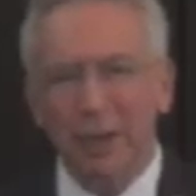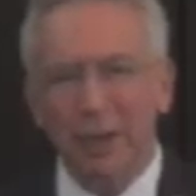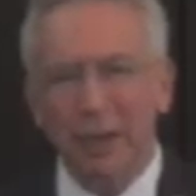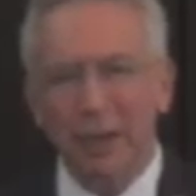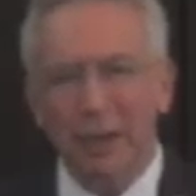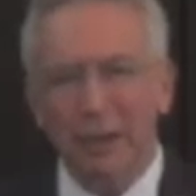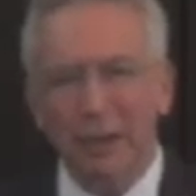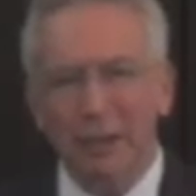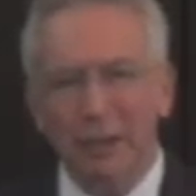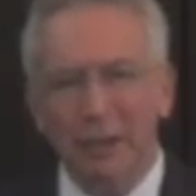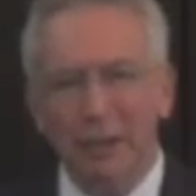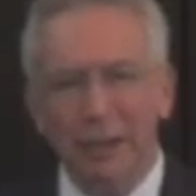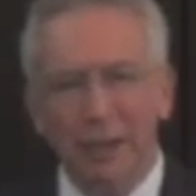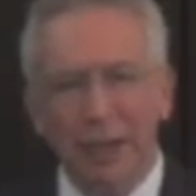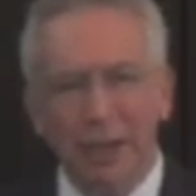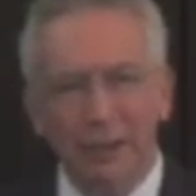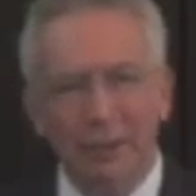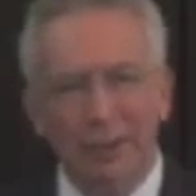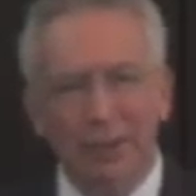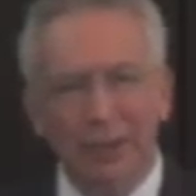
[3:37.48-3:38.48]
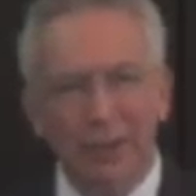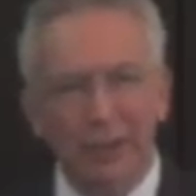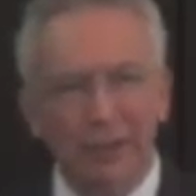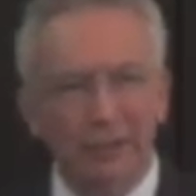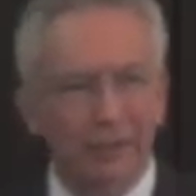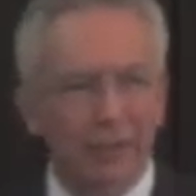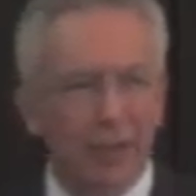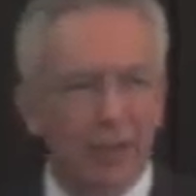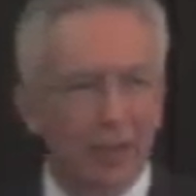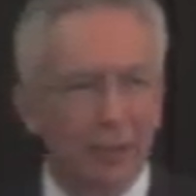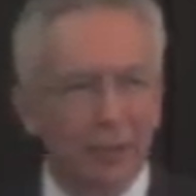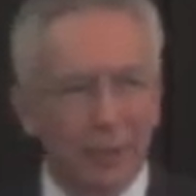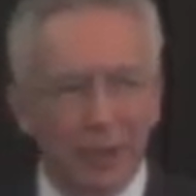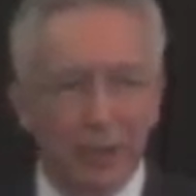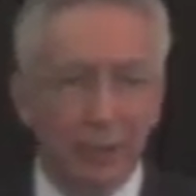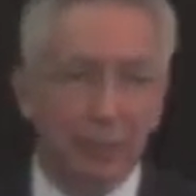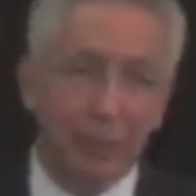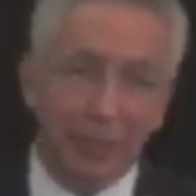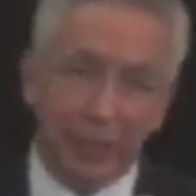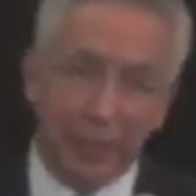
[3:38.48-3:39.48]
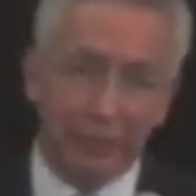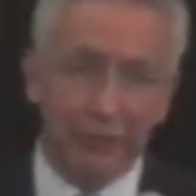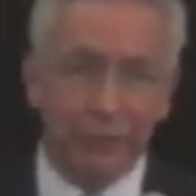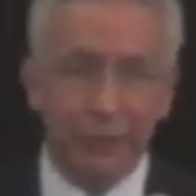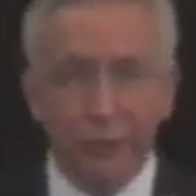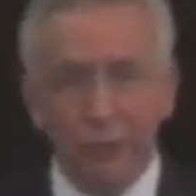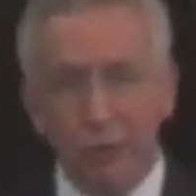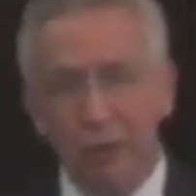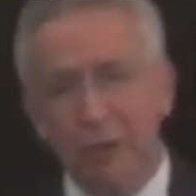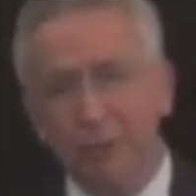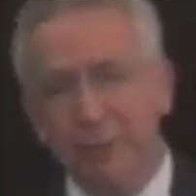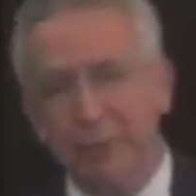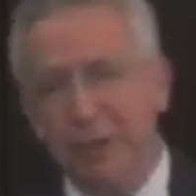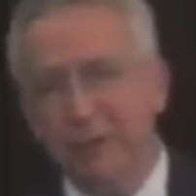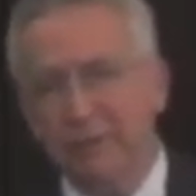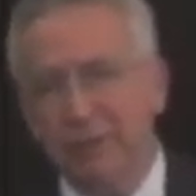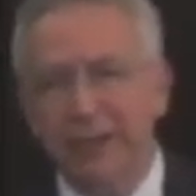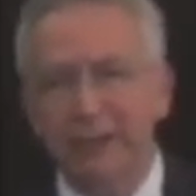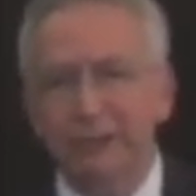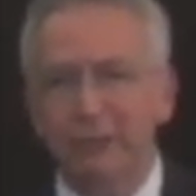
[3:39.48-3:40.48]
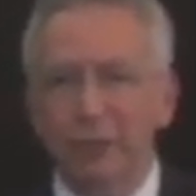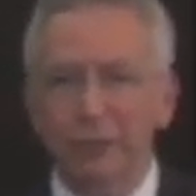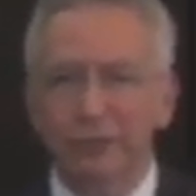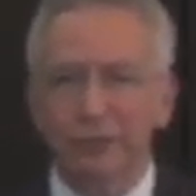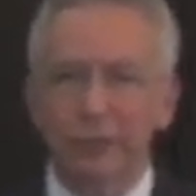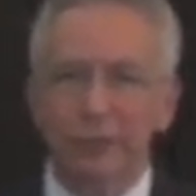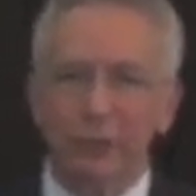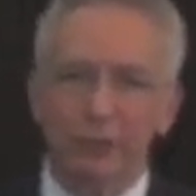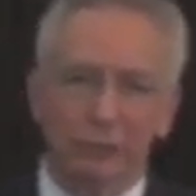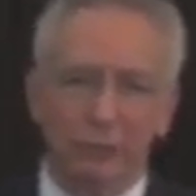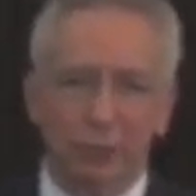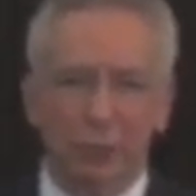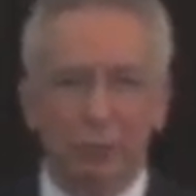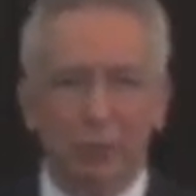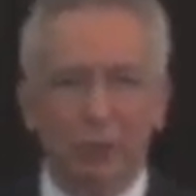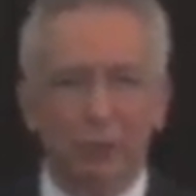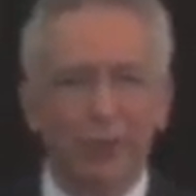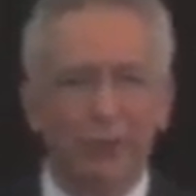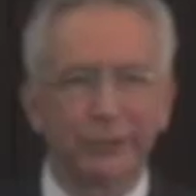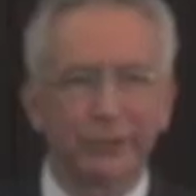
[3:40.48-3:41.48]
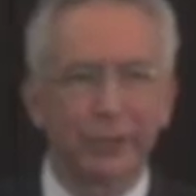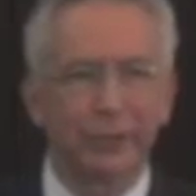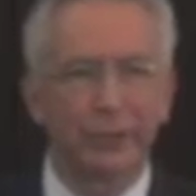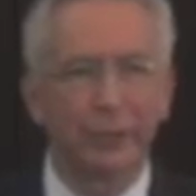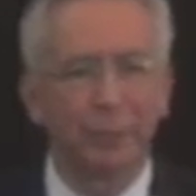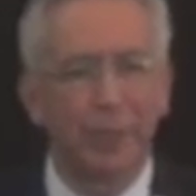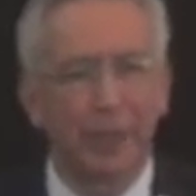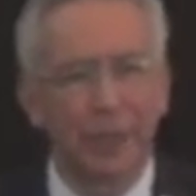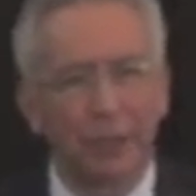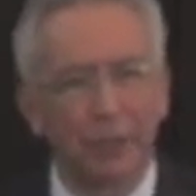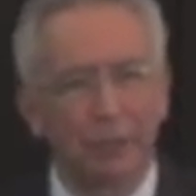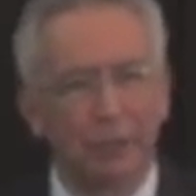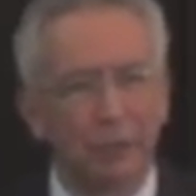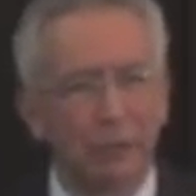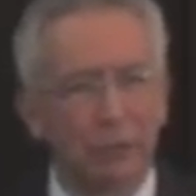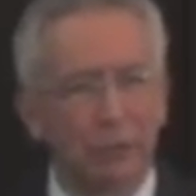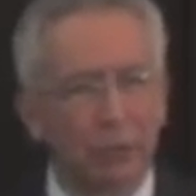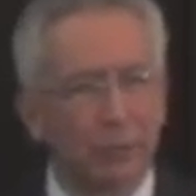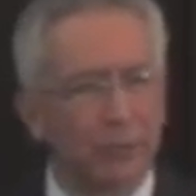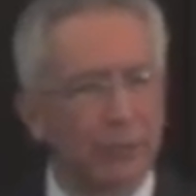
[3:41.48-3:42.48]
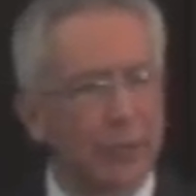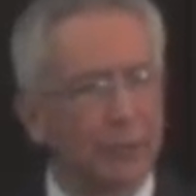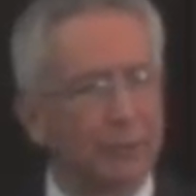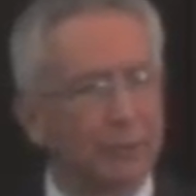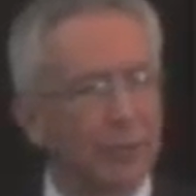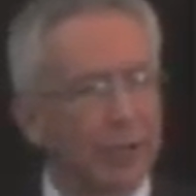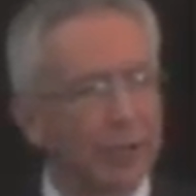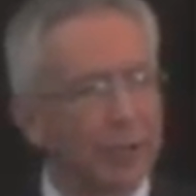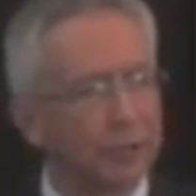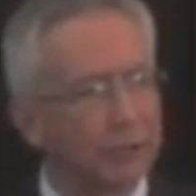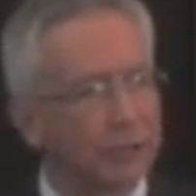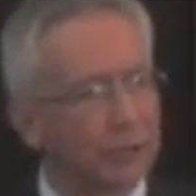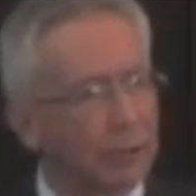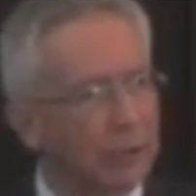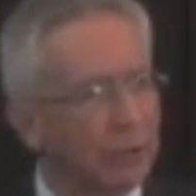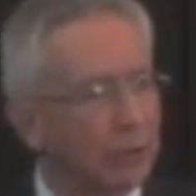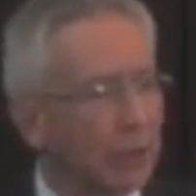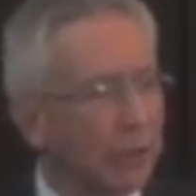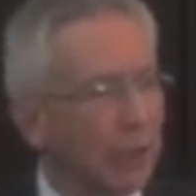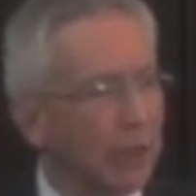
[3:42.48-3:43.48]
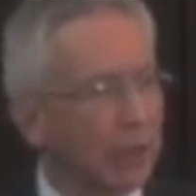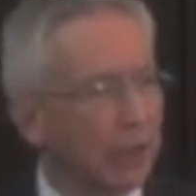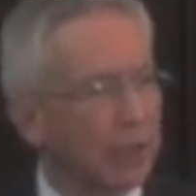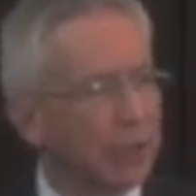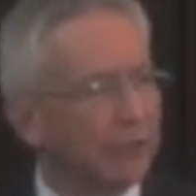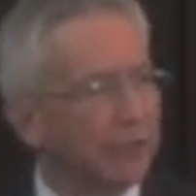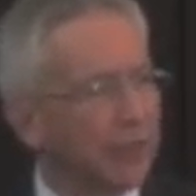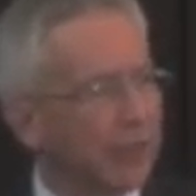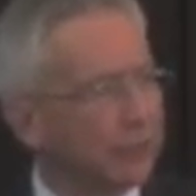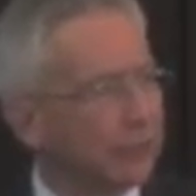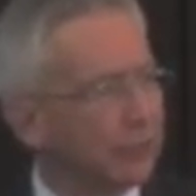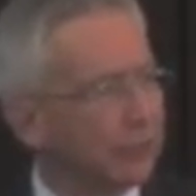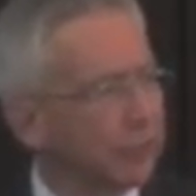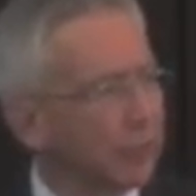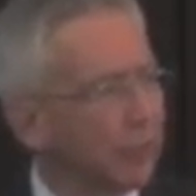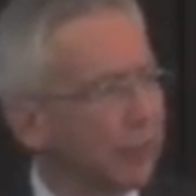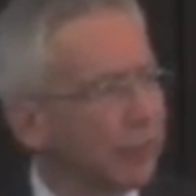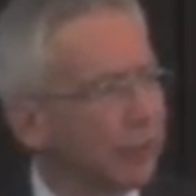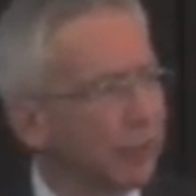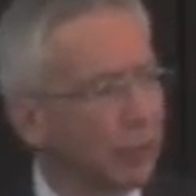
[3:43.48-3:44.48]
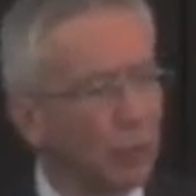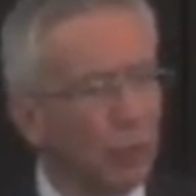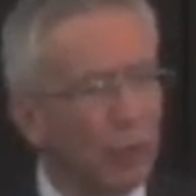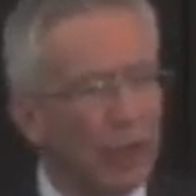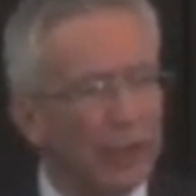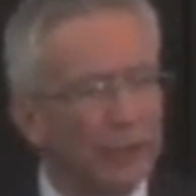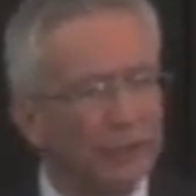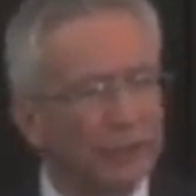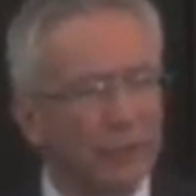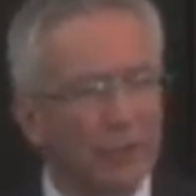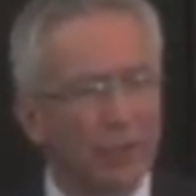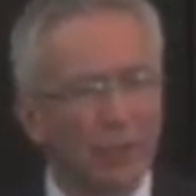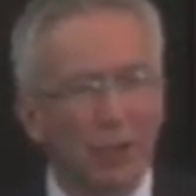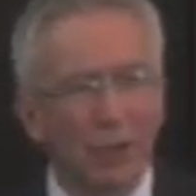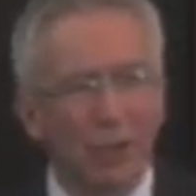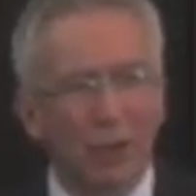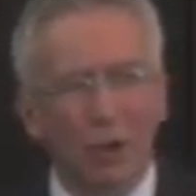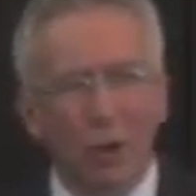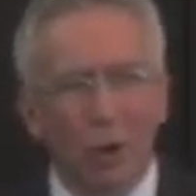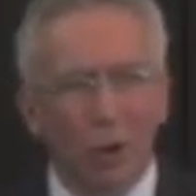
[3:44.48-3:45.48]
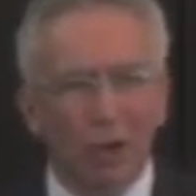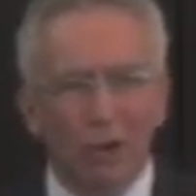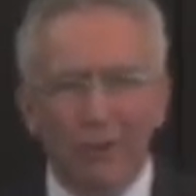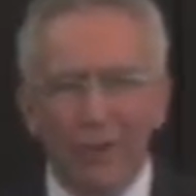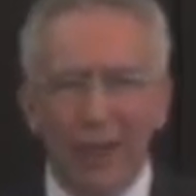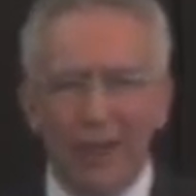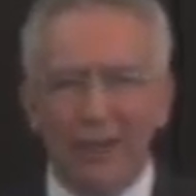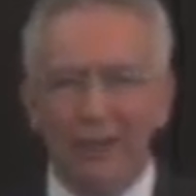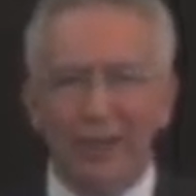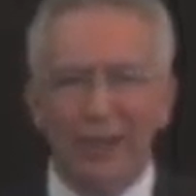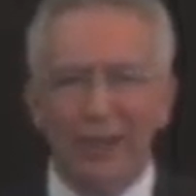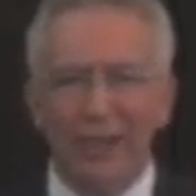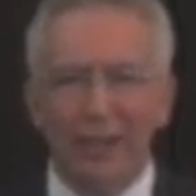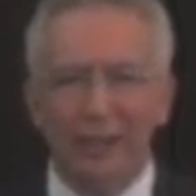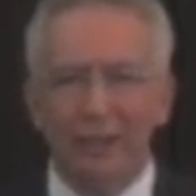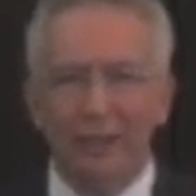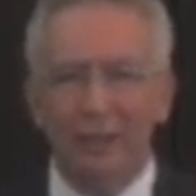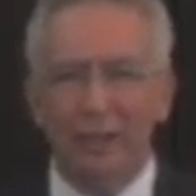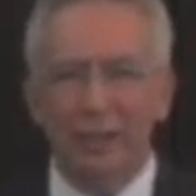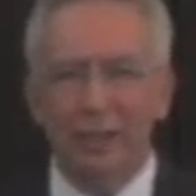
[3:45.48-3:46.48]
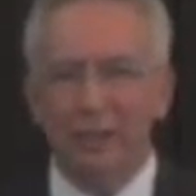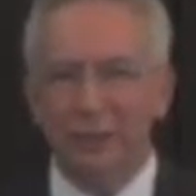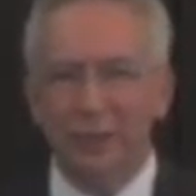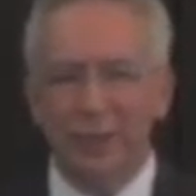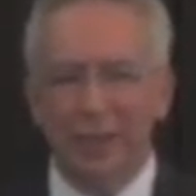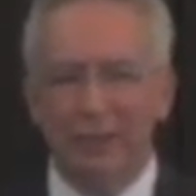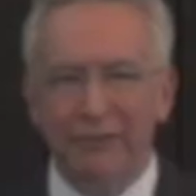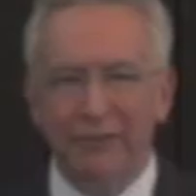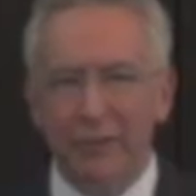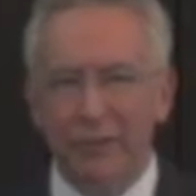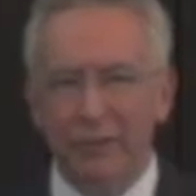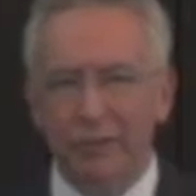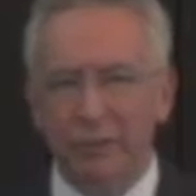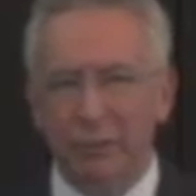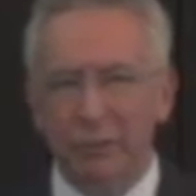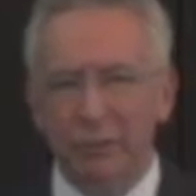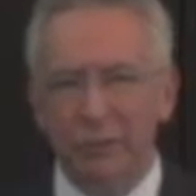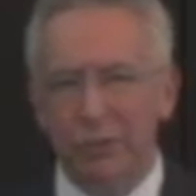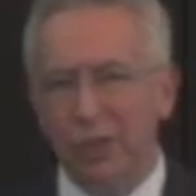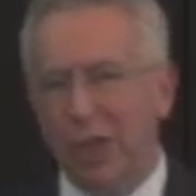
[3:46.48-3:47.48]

And I believe that American players in Europe and vice versa, we've already seen that many European players are and investors are in the U.S., all of that in the end is beneficial.